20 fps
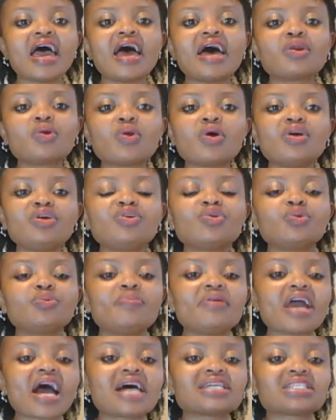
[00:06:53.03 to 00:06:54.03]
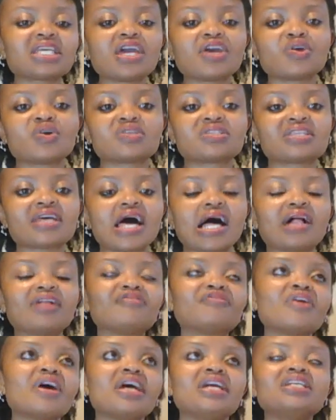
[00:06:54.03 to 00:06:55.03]
And you'd be asking
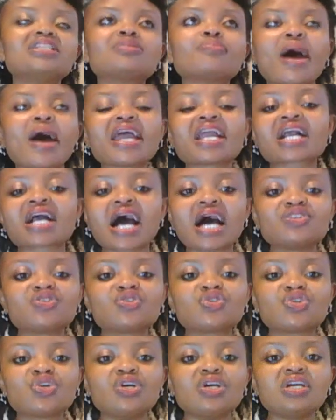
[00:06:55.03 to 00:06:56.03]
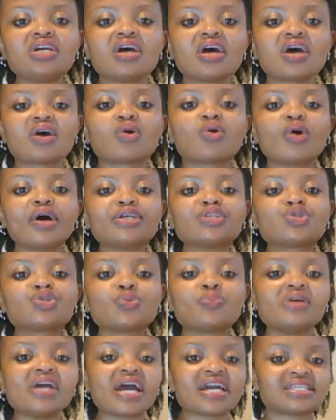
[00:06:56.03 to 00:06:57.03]
yourself, is my country going to
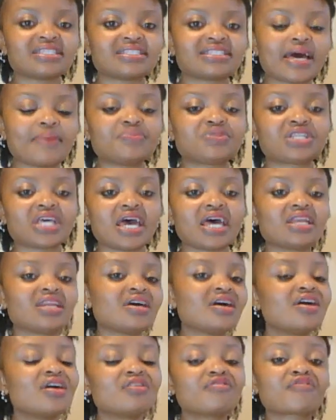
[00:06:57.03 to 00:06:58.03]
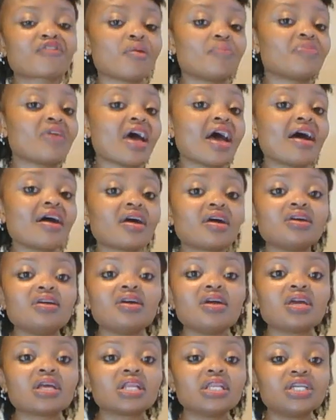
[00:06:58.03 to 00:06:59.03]
be exempted from the
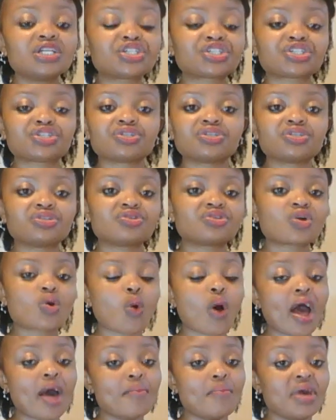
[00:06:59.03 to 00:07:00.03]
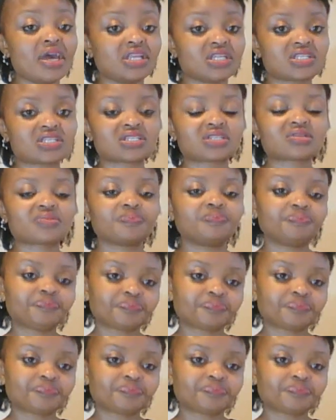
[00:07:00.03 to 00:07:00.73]
English requirements?